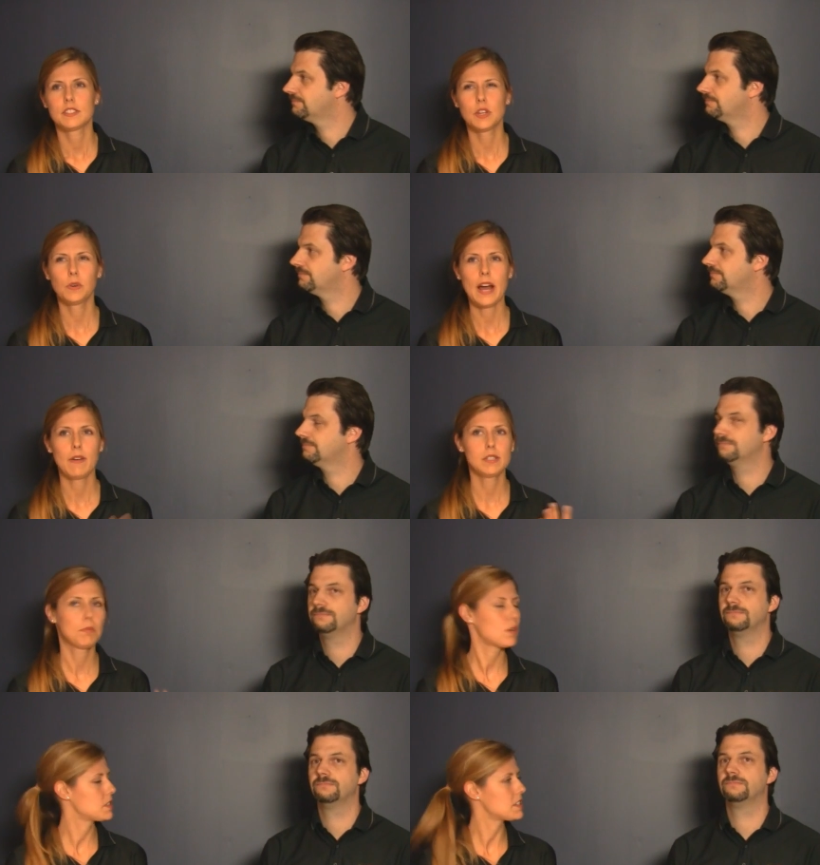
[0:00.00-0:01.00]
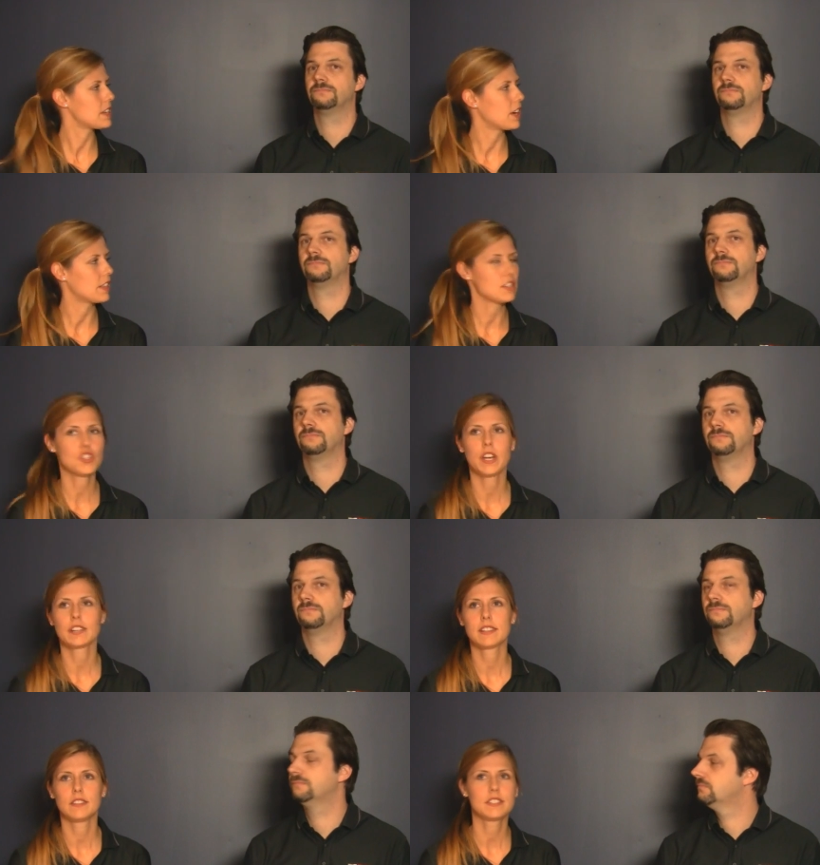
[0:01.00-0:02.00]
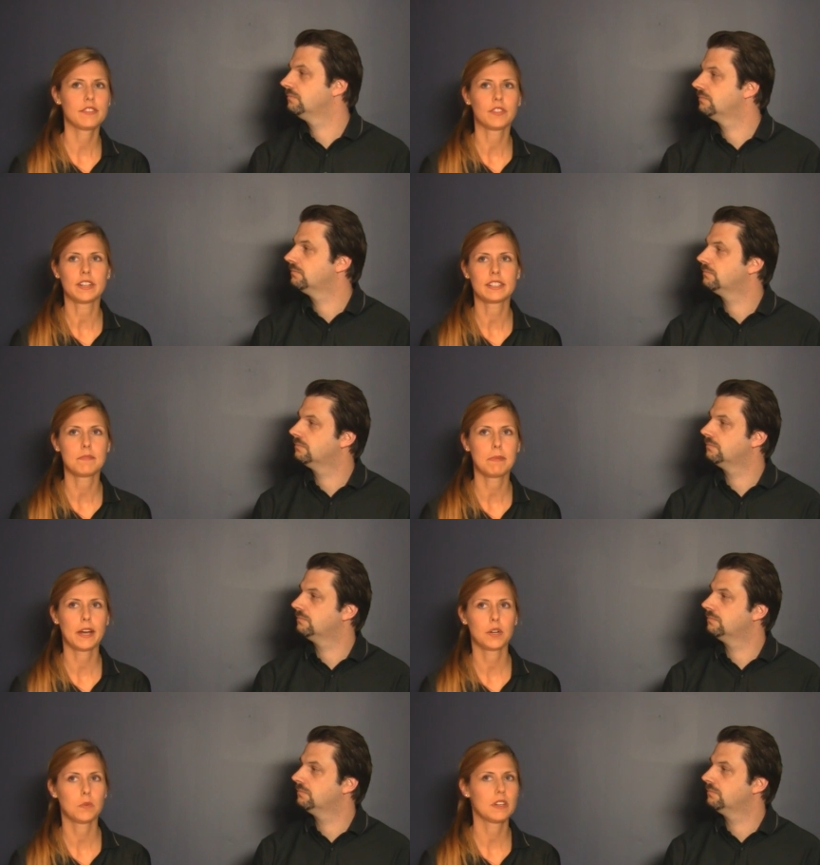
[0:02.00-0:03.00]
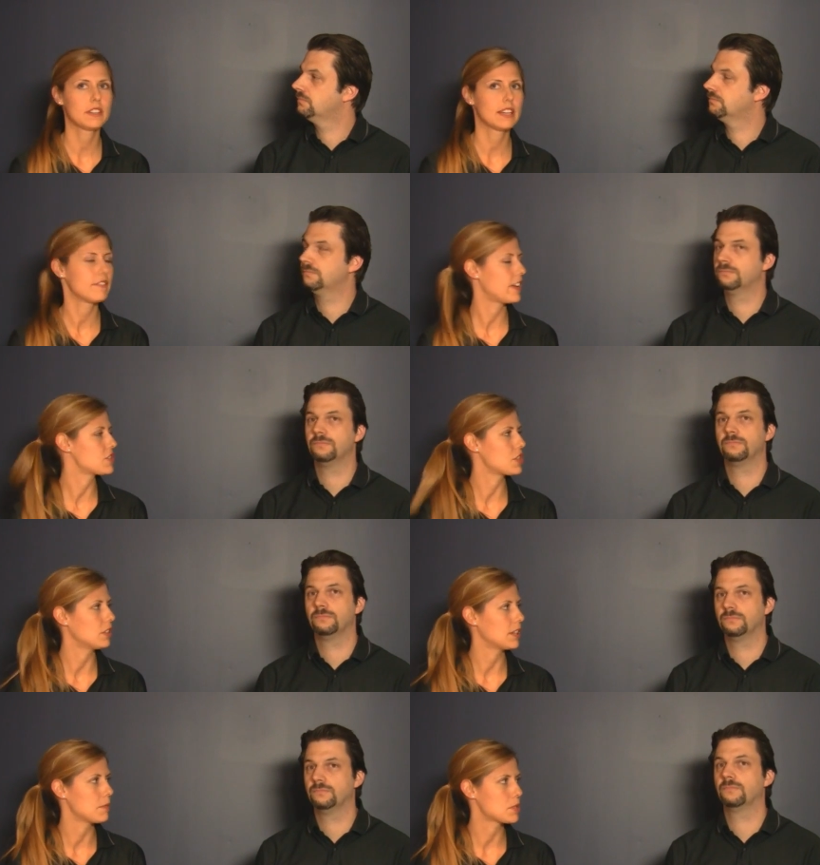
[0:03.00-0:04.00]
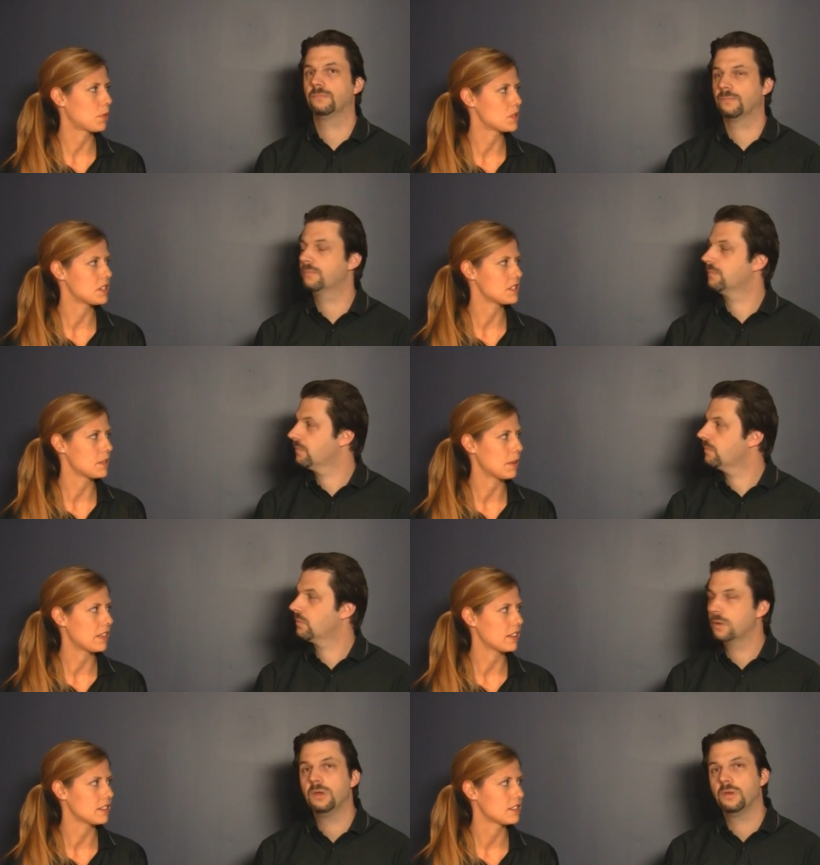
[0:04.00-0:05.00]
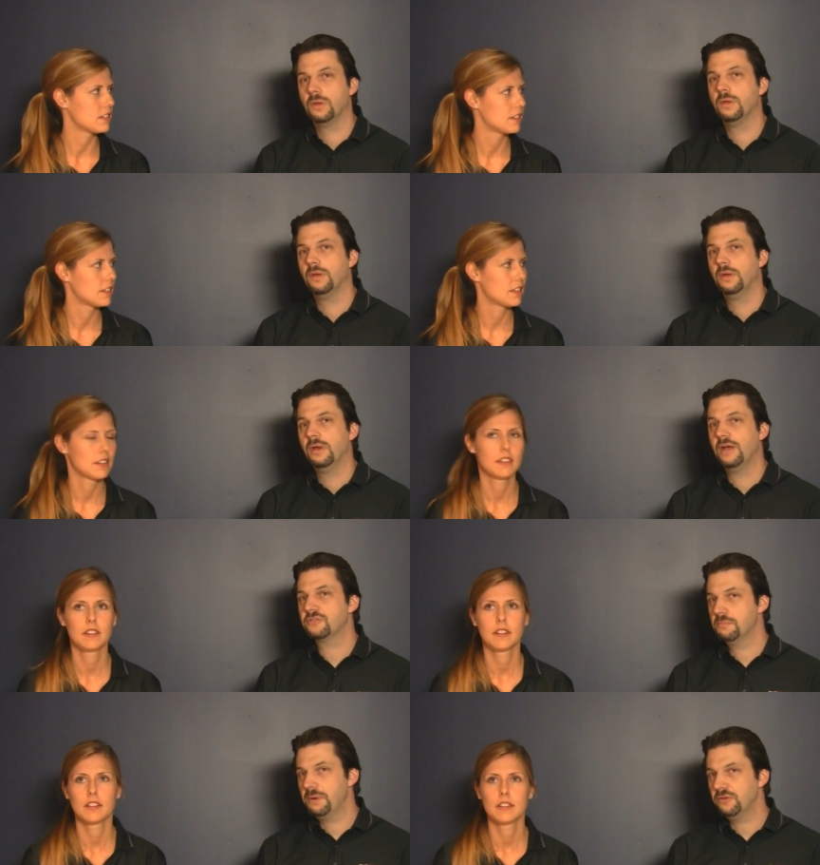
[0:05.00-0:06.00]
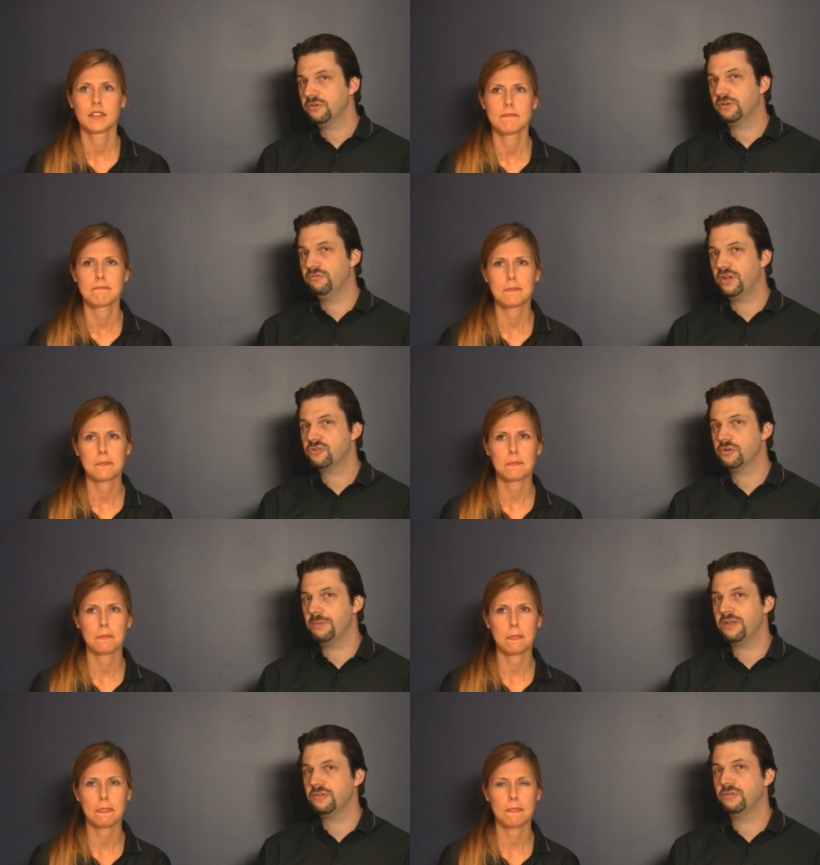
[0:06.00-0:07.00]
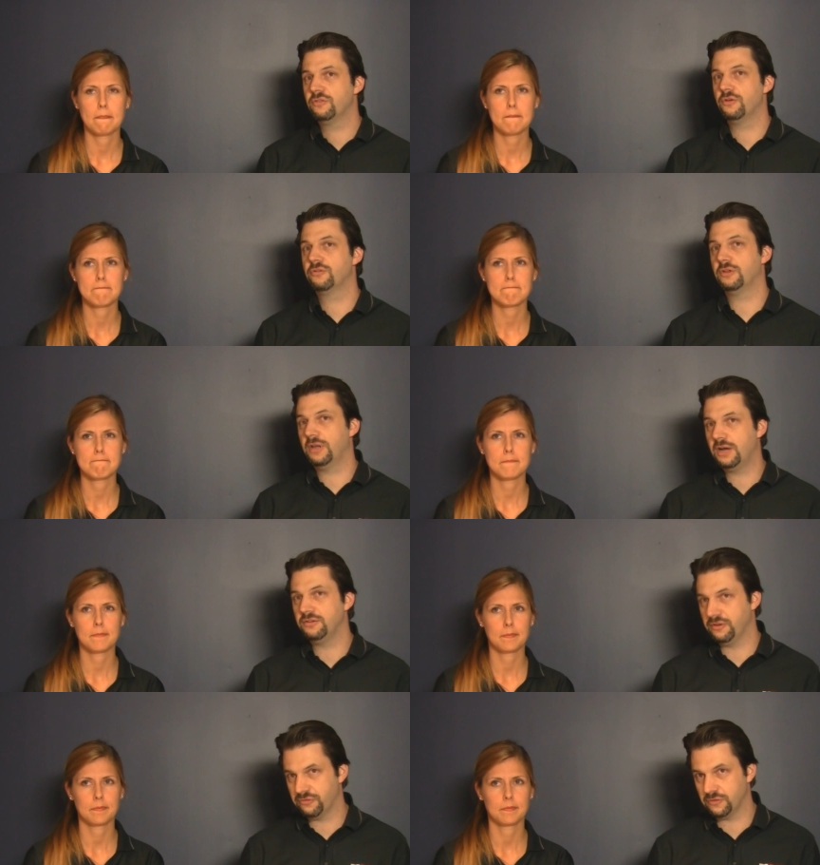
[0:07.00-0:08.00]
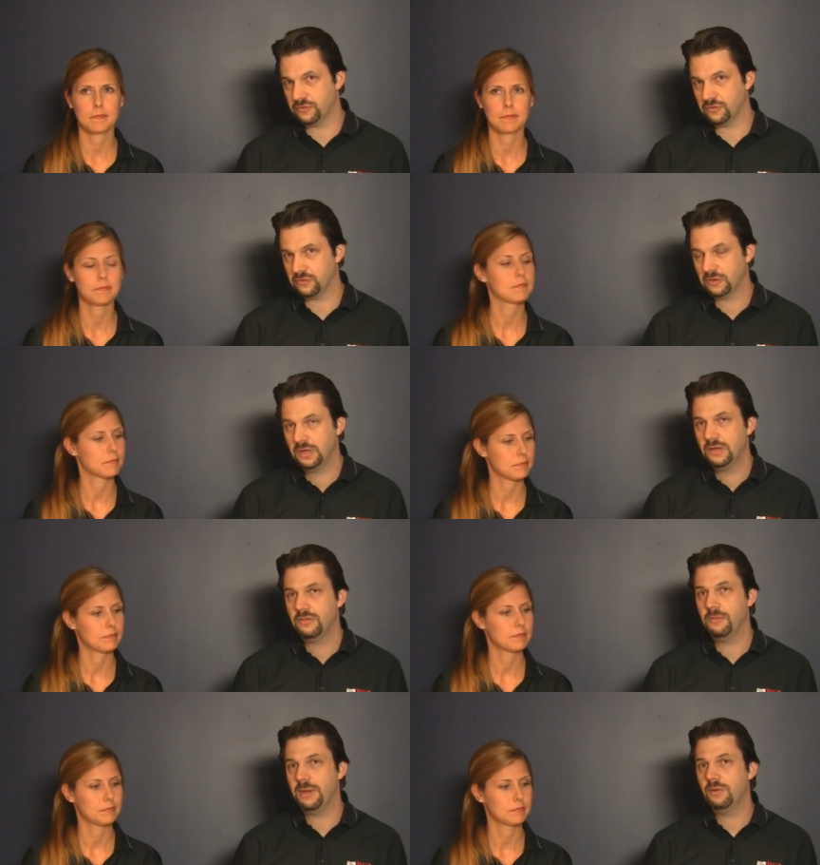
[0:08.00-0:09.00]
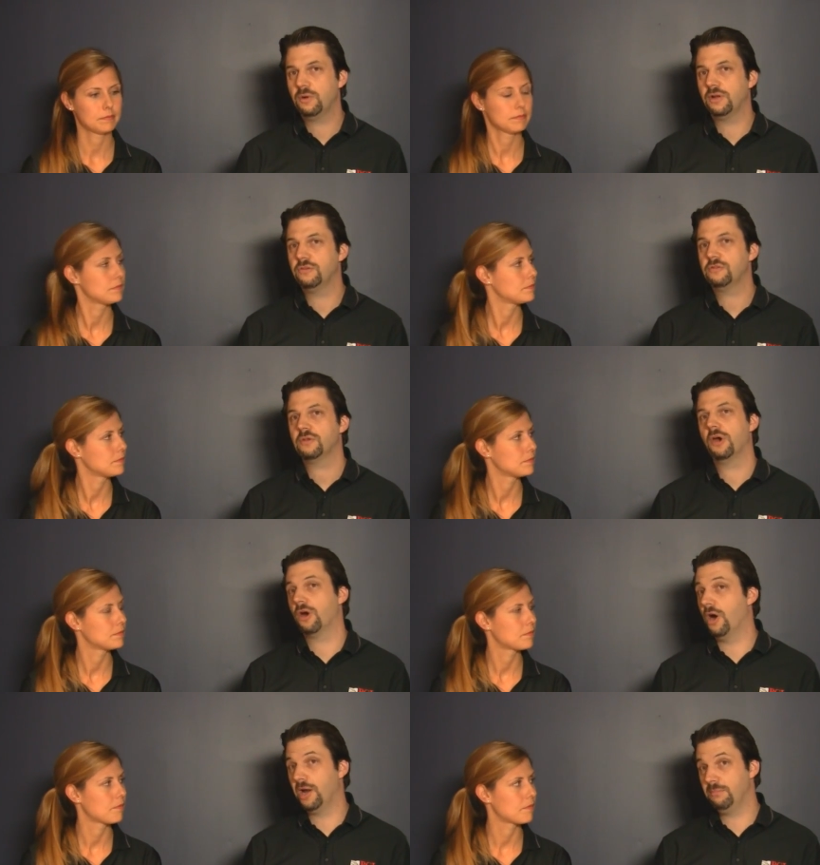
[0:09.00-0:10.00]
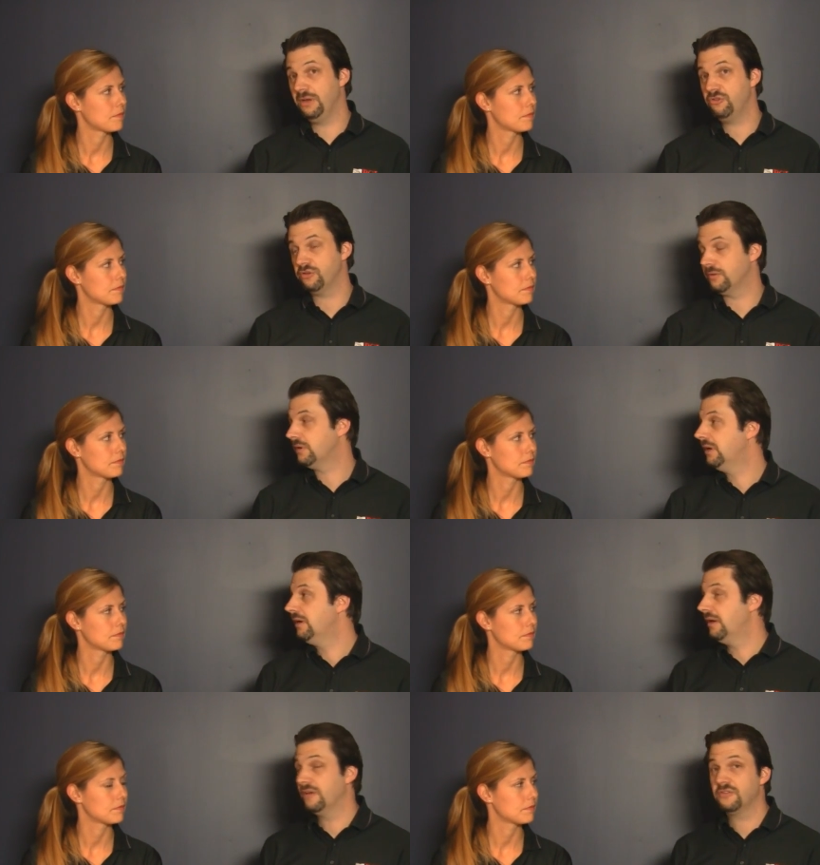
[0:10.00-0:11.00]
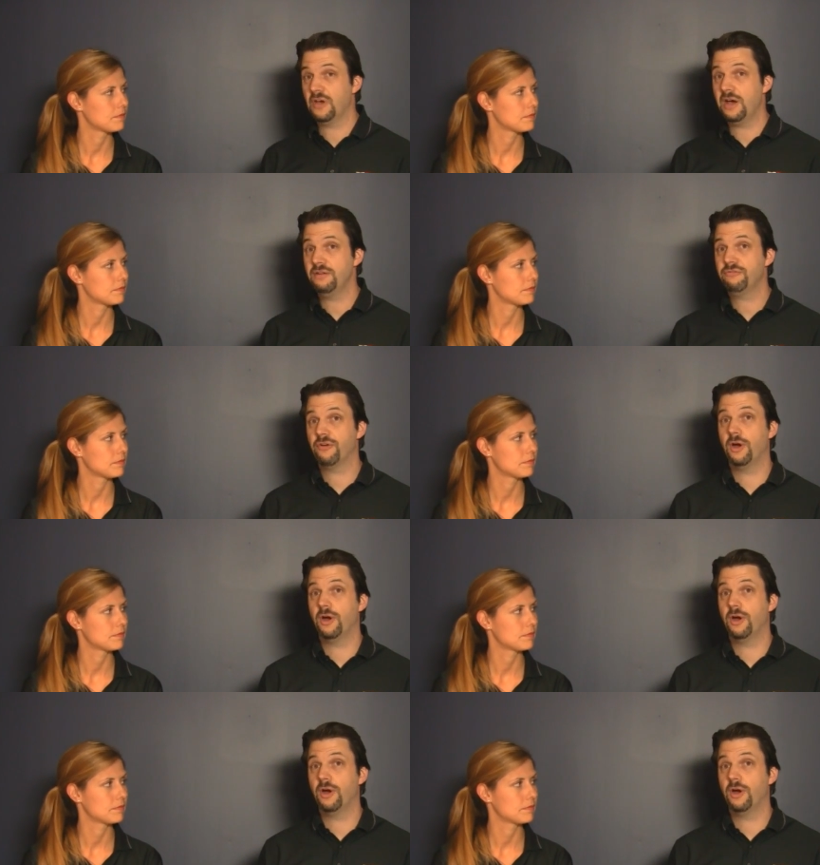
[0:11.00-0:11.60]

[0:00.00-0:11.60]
Speaker 1: So how is processing on the G X L different compared with conventional image processing methods?
Speaker 2: As compared to conventional methods, there's a lot of differences. The main ones are automation. Aside